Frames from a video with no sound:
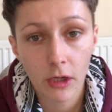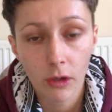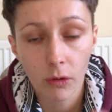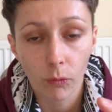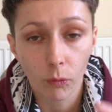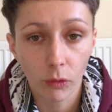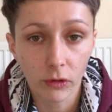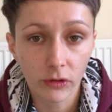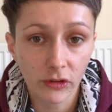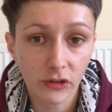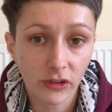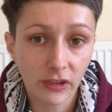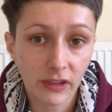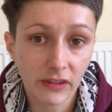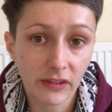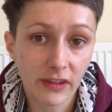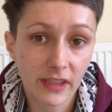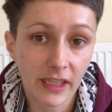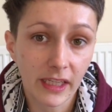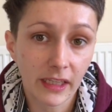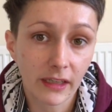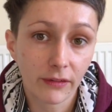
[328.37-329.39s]
Once she's
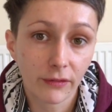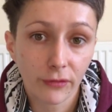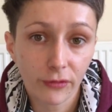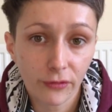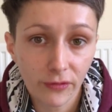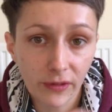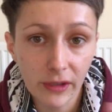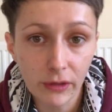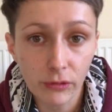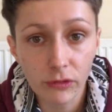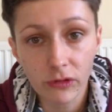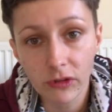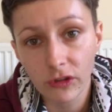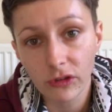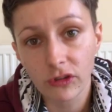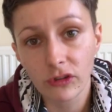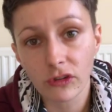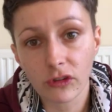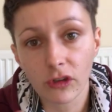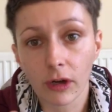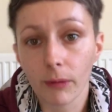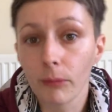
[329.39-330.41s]
then feels that
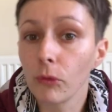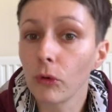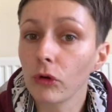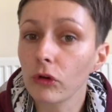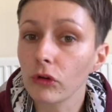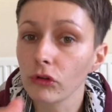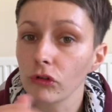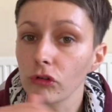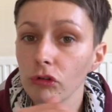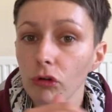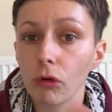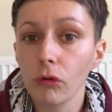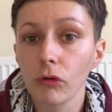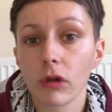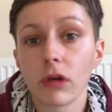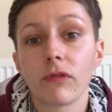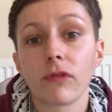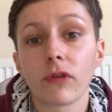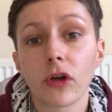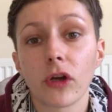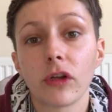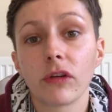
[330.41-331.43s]
she's got more control
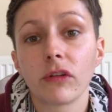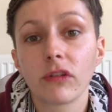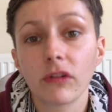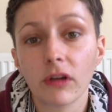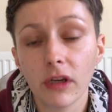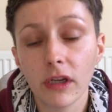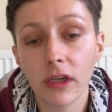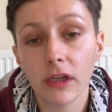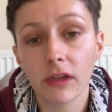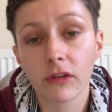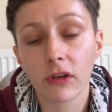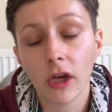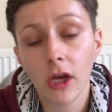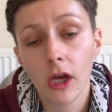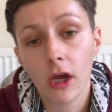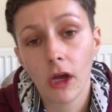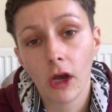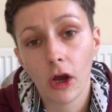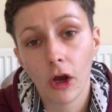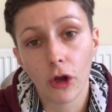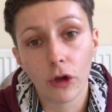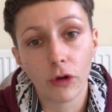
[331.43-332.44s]
over her diet,
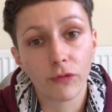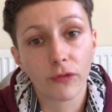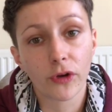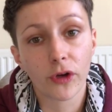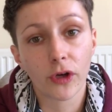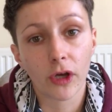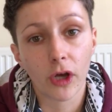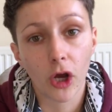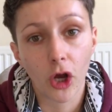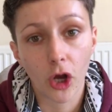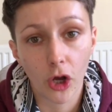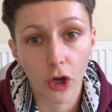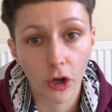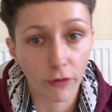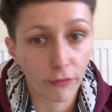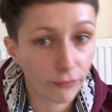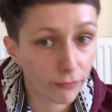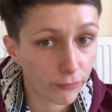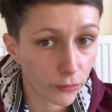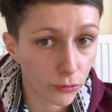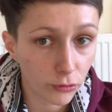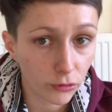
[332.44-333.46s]
over her
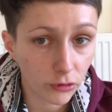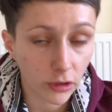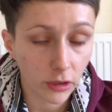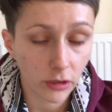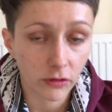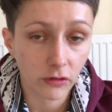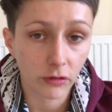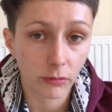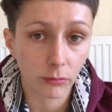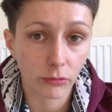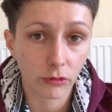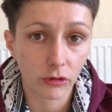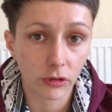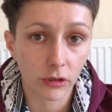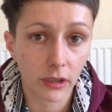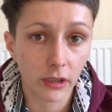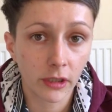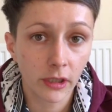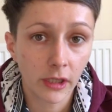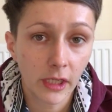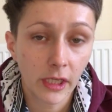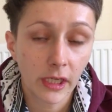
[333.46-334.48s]
food
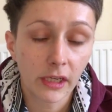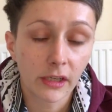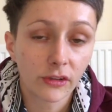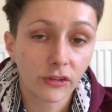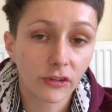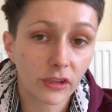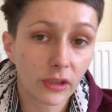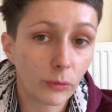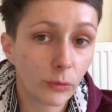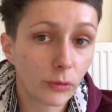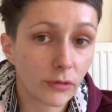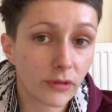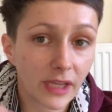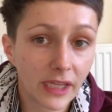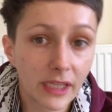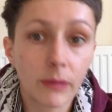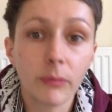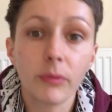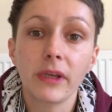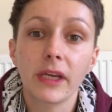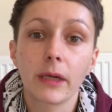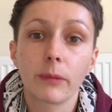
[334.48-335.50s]
consumption, she will
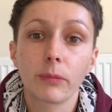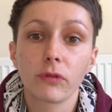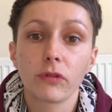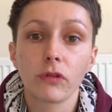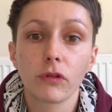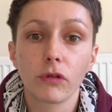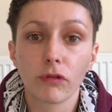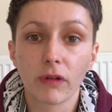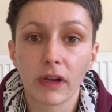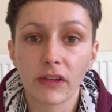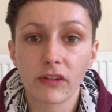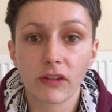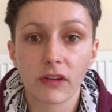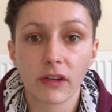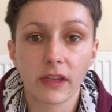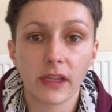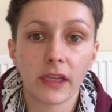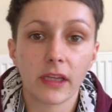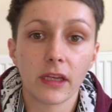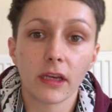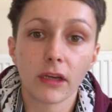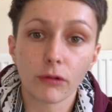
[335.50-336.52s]
then be able to
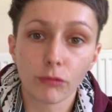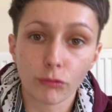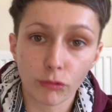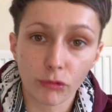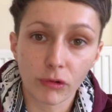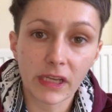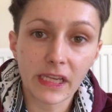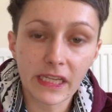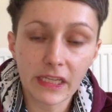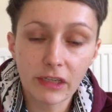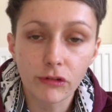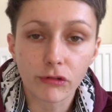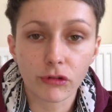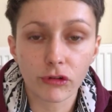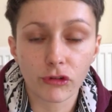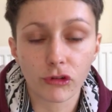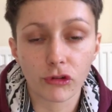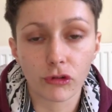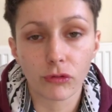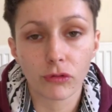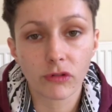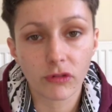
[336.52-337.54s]
gradually
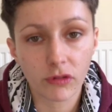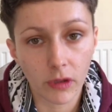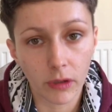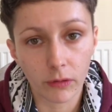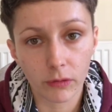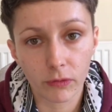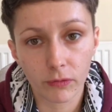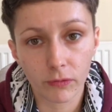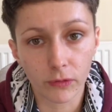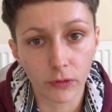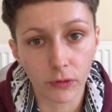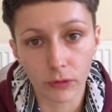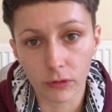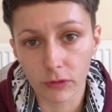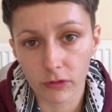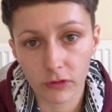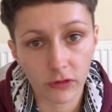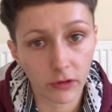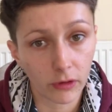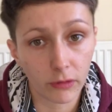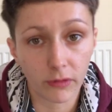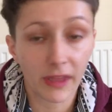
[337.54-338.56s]
reintroduce those foods.
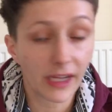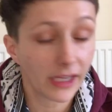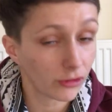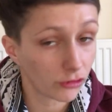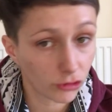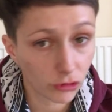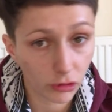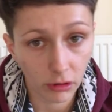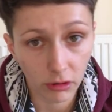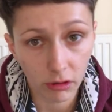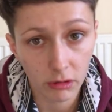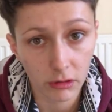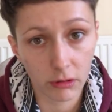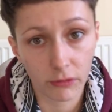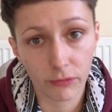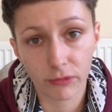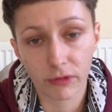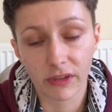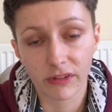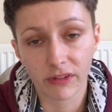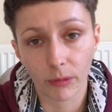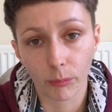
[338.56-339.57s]
So that chocolate,
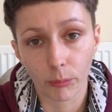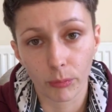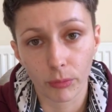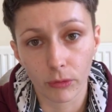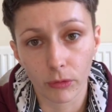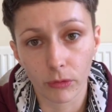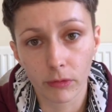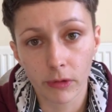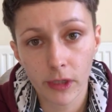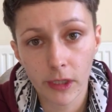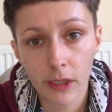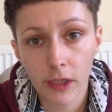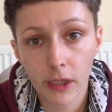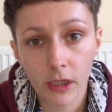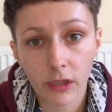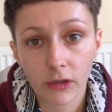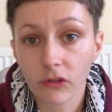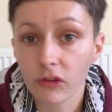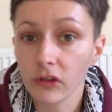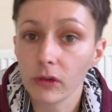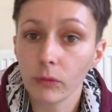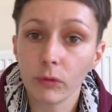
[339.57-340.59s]
for example,
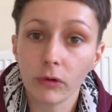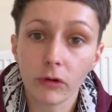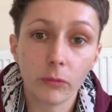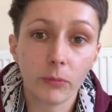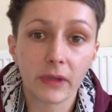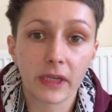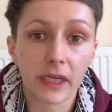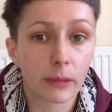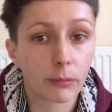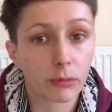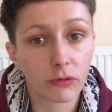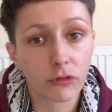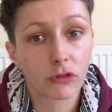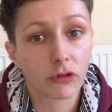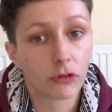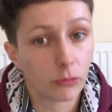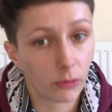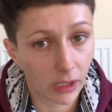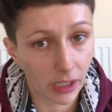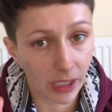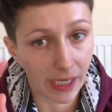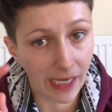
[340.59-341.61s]
she will be able
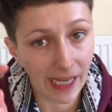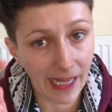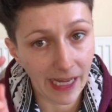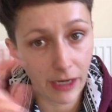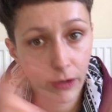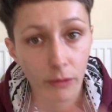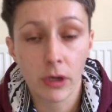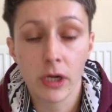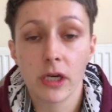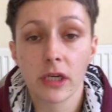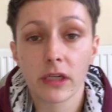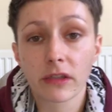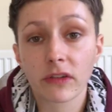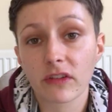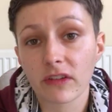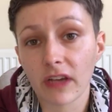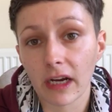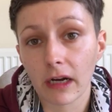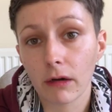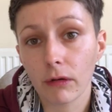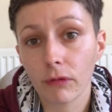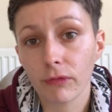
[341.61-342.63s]
to allow
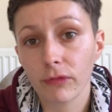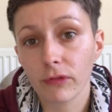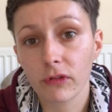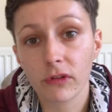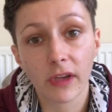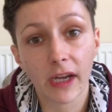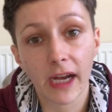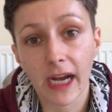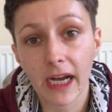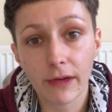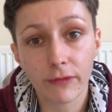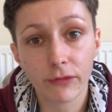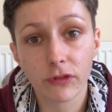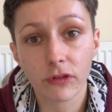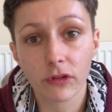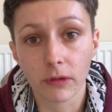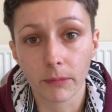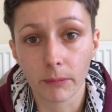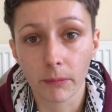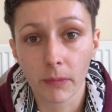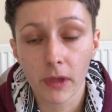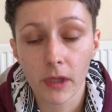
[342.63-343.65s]
herself to have
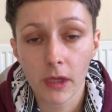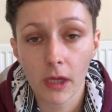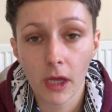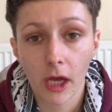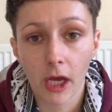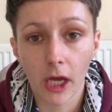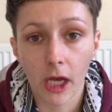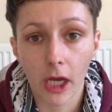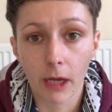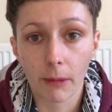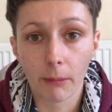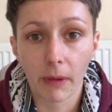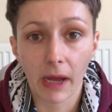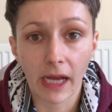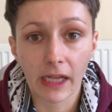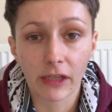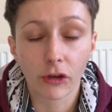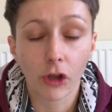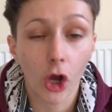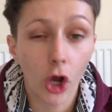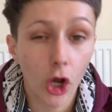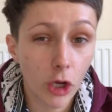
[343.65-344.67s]
some.
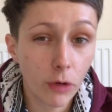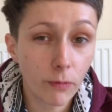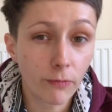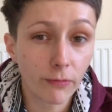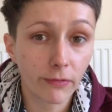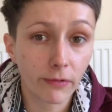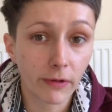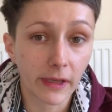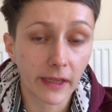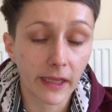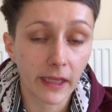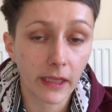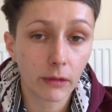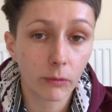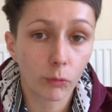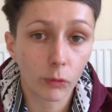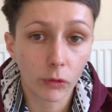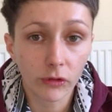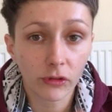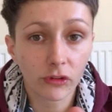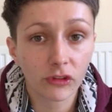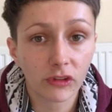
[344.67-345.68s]
And hopefully,
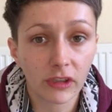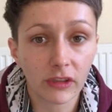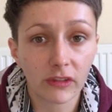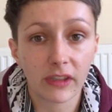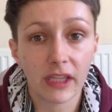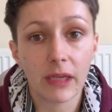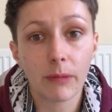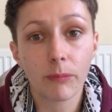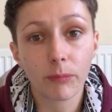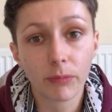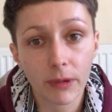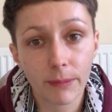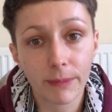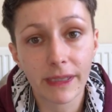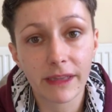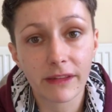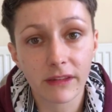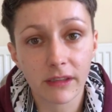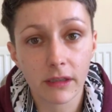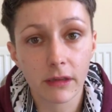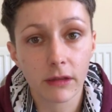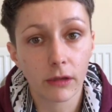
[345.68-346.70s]
once she's
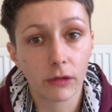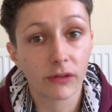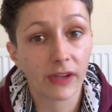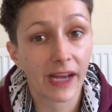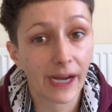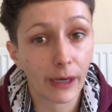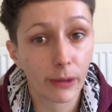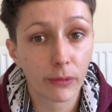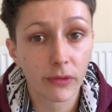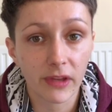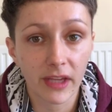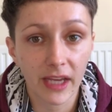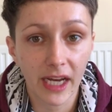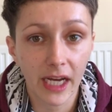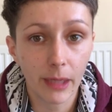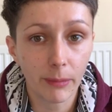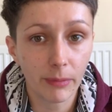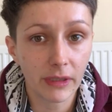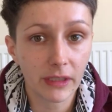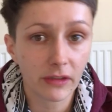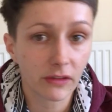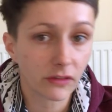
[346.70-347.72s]
implemented those healthier
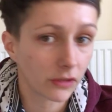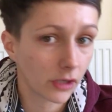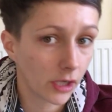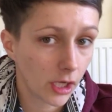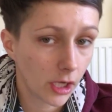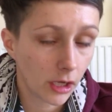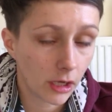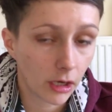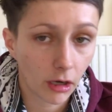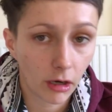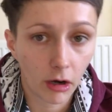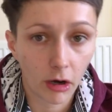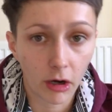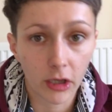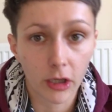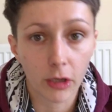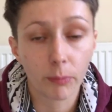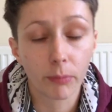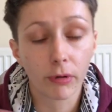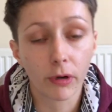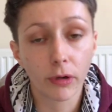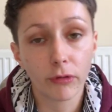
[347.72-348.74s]
habits, higher
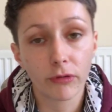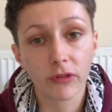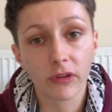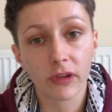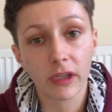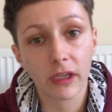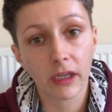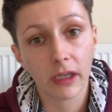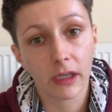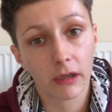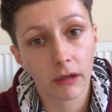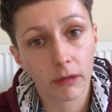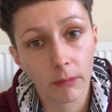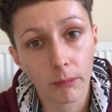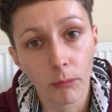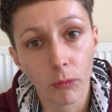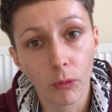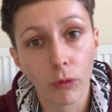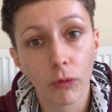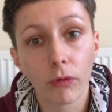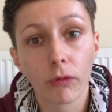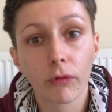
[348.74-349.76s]
protein,
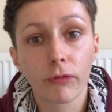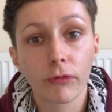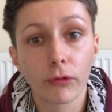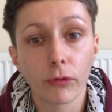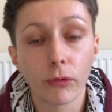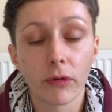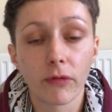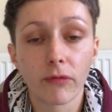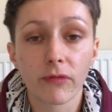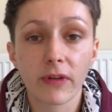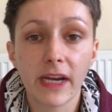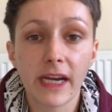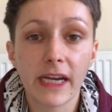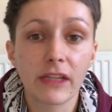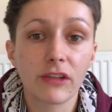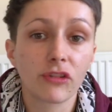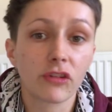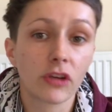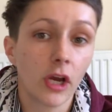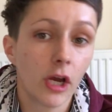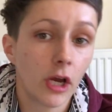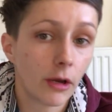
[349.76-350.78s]
more fruit and veg,
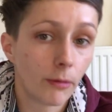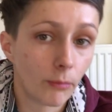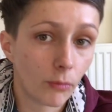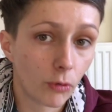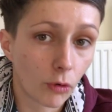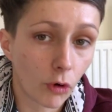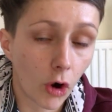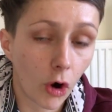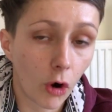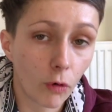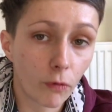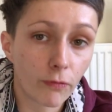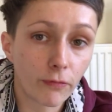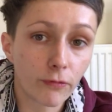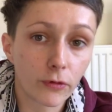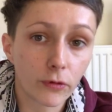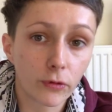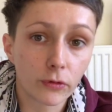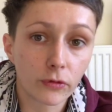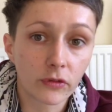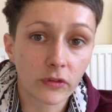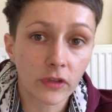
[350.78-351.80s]
more whole
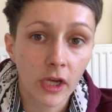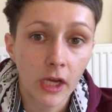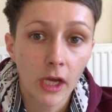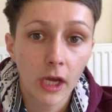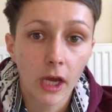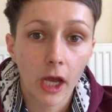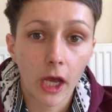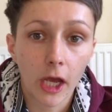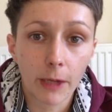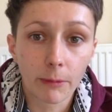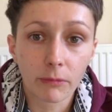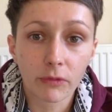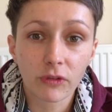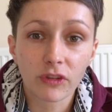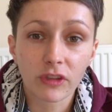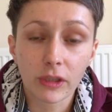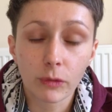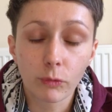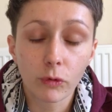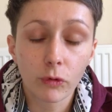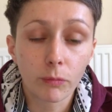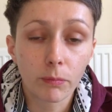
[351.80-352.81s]
foods,
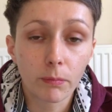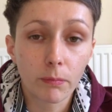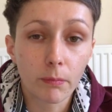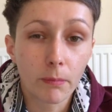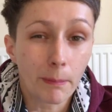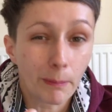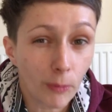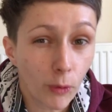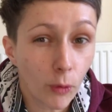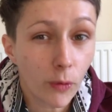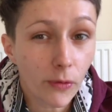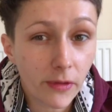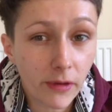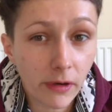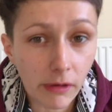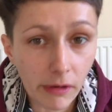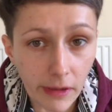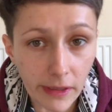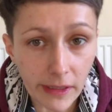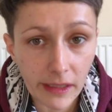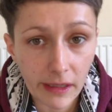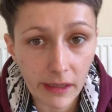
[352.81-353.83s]
she will more than
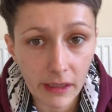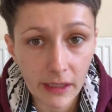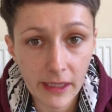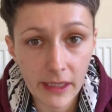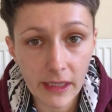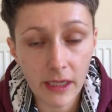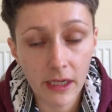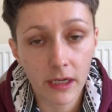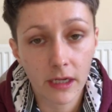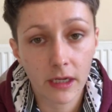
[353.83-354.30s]
likely,